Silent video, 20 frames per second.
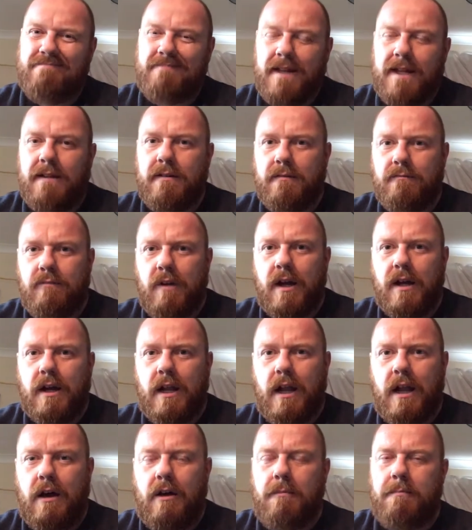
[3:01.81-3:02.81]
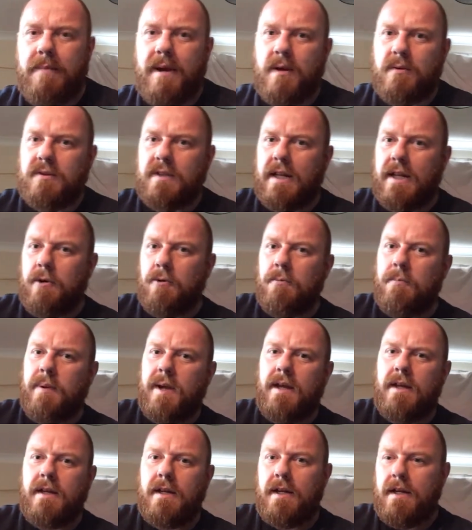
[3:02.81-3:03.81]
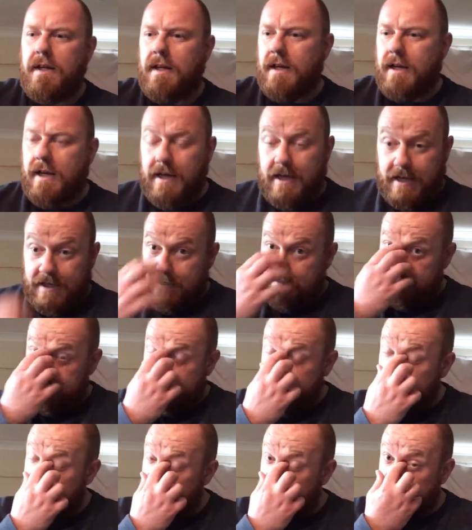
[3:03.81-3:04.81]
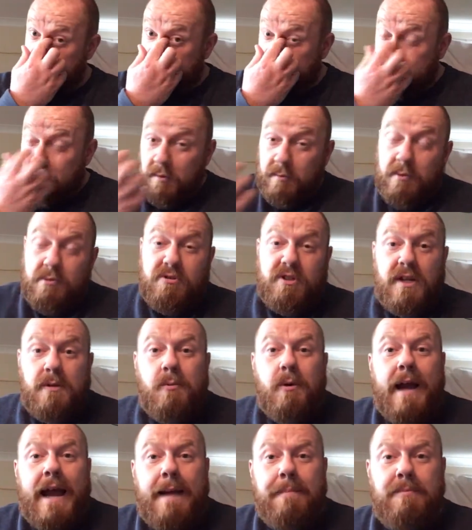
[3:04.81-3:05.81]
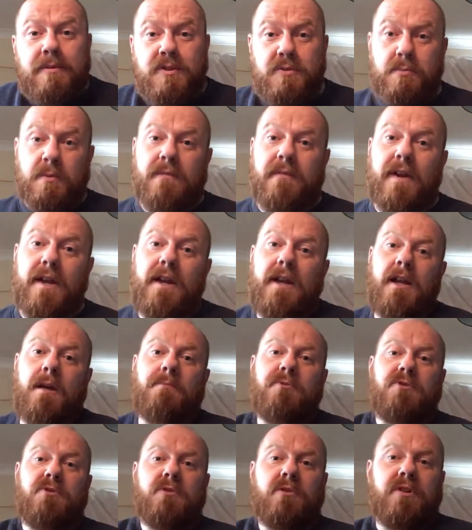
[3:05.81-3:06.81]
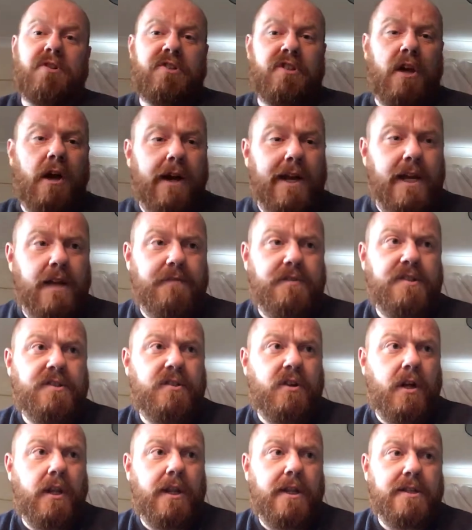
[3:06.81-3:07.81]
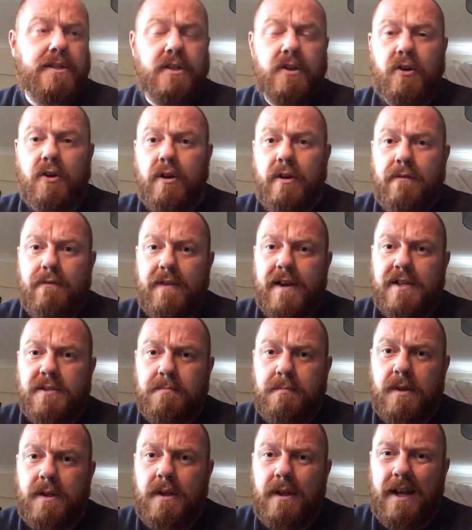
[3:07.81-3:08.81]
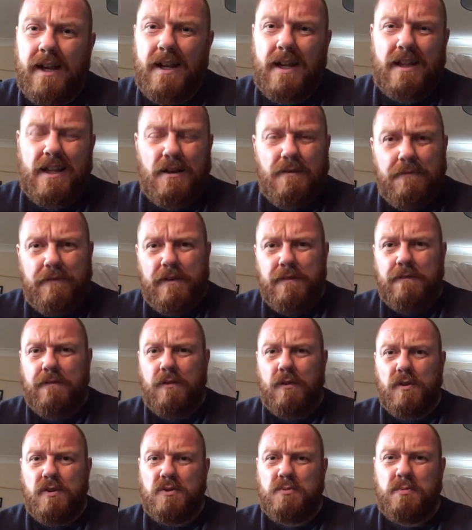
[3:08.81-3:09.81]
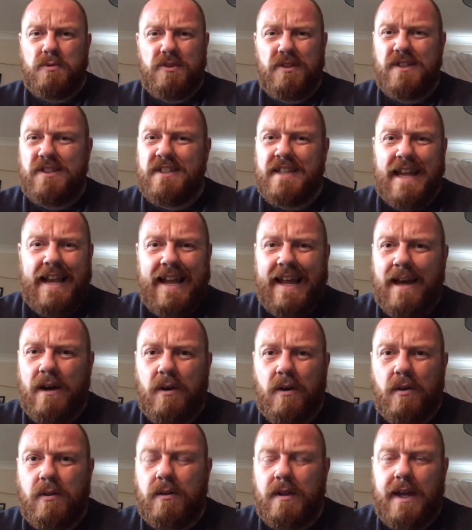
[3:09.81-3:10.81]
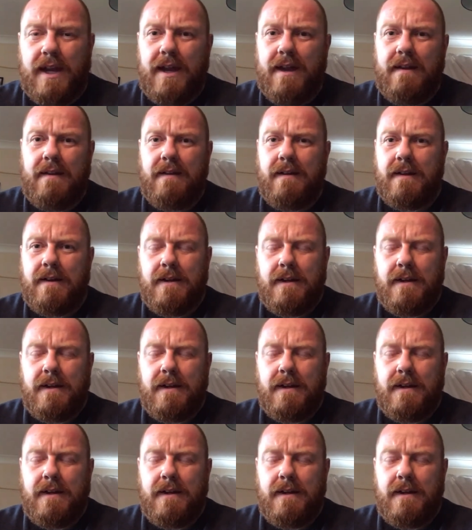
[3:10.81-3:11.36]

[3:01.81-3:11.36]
it rung alarm bells a little bit. Um, but we'll see what happens with it. I'm sure Asahi have decided it's a good investment, and I don't think Fuller's would just sell out on their